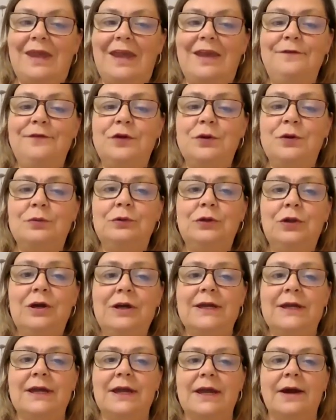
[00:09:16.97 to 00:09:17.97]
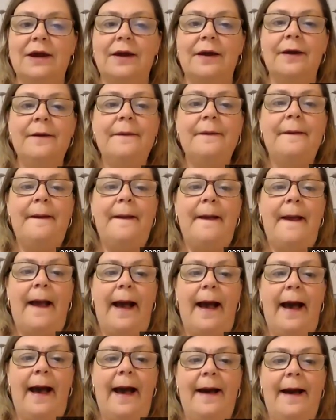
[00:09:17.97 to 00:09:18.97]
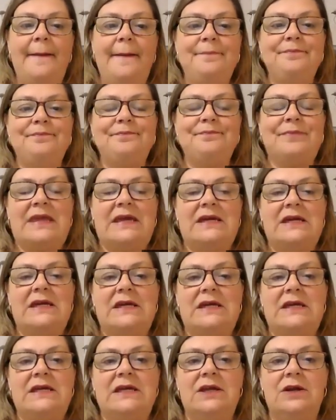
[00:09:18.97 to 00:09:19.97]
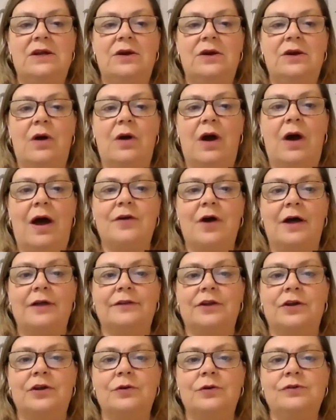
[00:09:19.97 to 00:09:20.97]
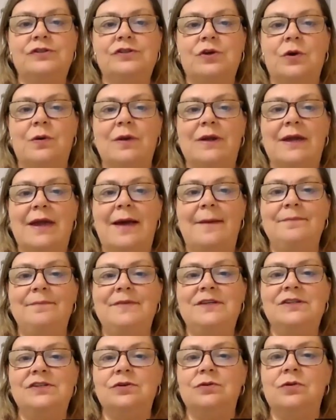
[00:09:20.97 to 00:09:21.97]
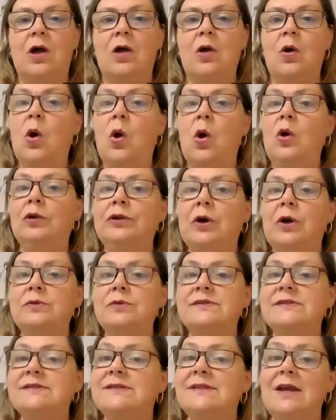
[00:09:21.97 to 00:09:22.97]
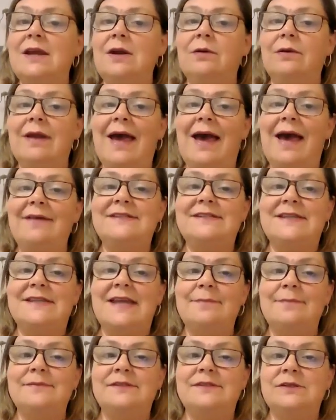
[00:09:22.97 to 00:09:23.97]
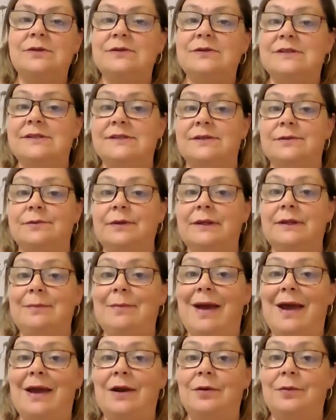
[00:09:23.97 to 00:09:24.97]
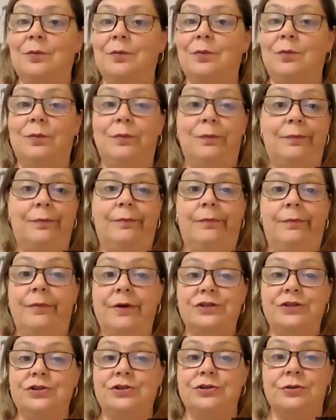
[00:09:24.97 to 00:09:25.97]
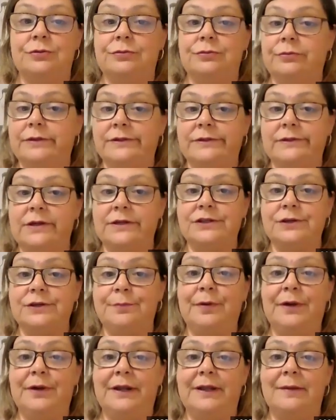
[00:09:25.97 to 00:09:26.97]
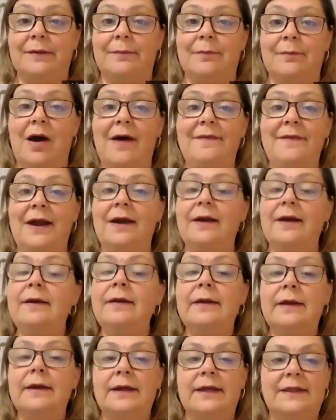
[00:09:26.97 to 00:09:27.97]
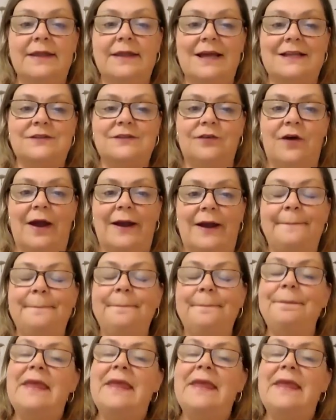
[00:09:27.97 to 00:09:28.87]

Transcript: if you look here, I've got the notes going up. These are all whole notes. They don't have stems, so it doesn't really matter what you do. As long as you're putting them on there, that's fine.